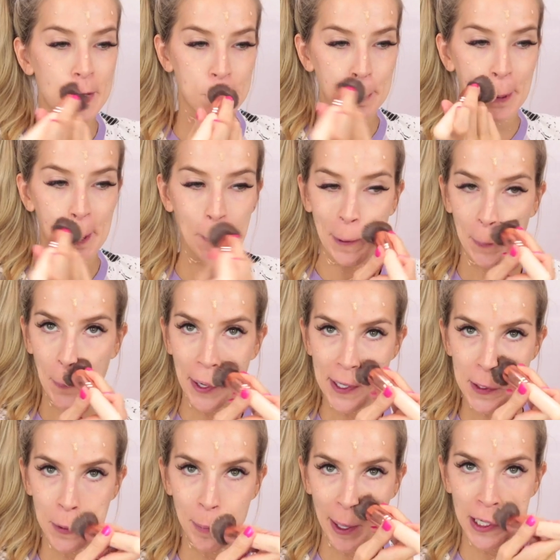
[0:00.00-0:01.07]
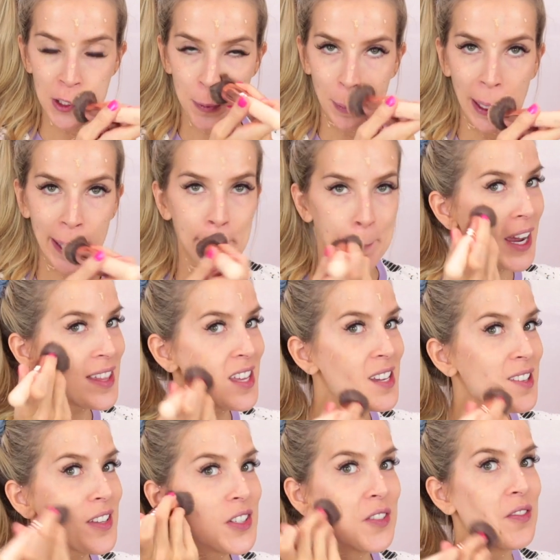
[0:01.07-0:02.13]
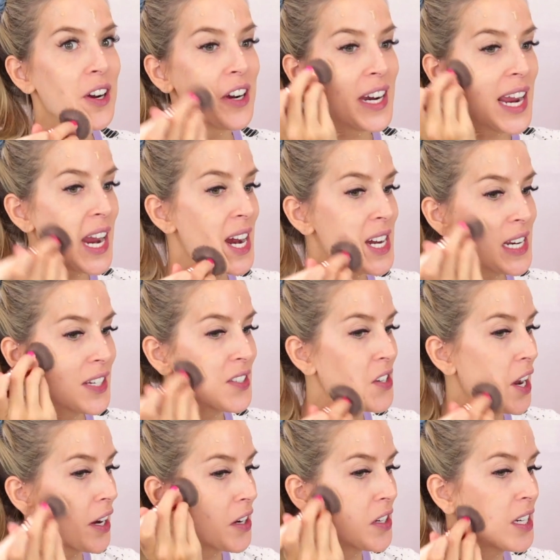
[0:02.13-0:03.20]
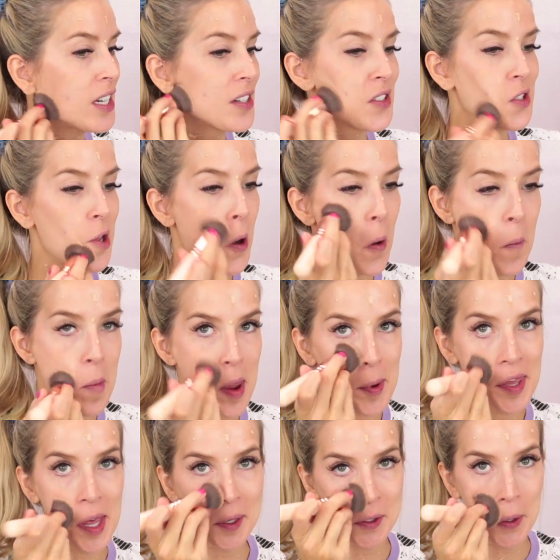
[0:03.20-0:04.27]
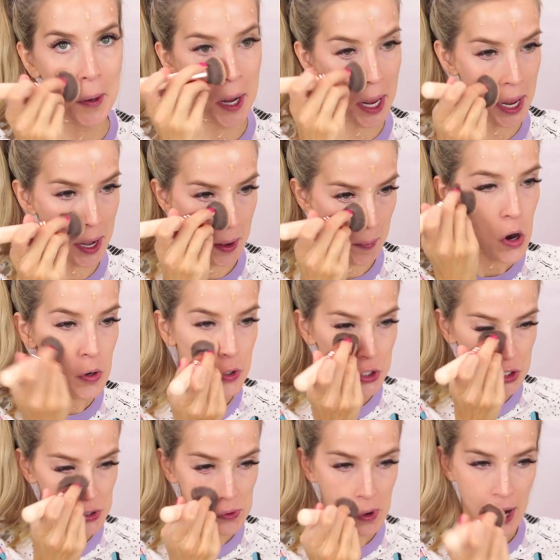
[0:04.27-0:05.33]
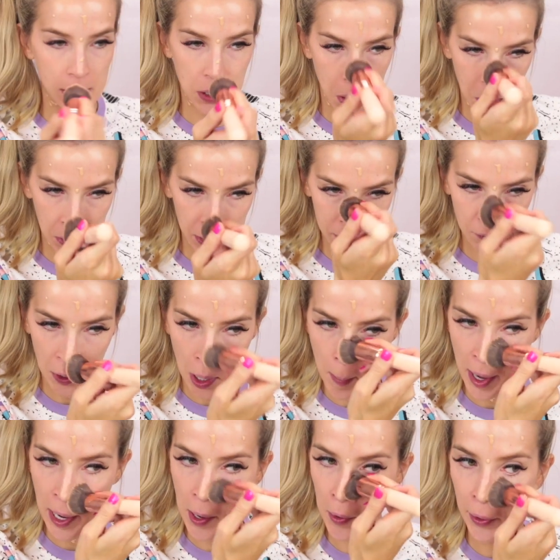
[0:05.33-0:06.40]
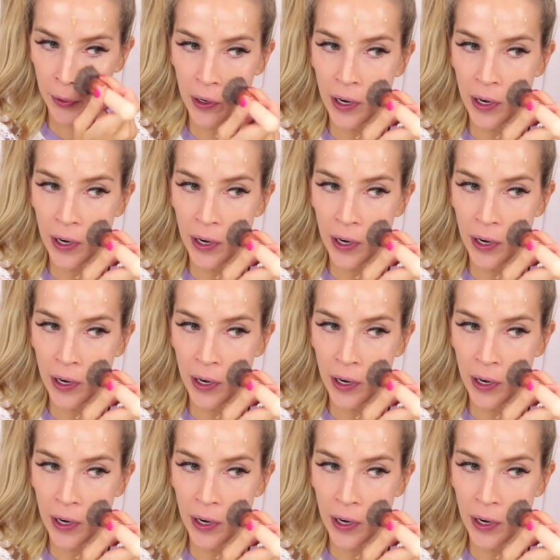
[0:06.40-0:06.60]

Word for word: just put on way too much, but I think that's a very eighties technique, so maybe that's okay. Oh shoot, I totally forgot my color